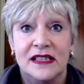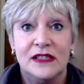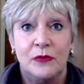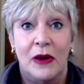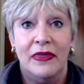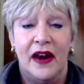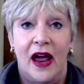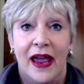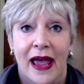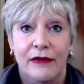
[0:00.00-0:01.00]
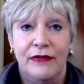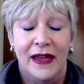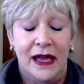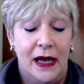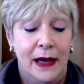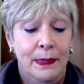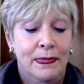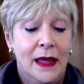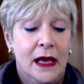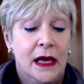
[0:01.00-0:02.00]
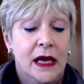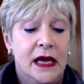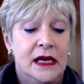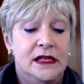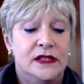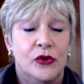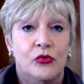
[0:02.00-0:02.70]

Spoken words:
This one that I have here is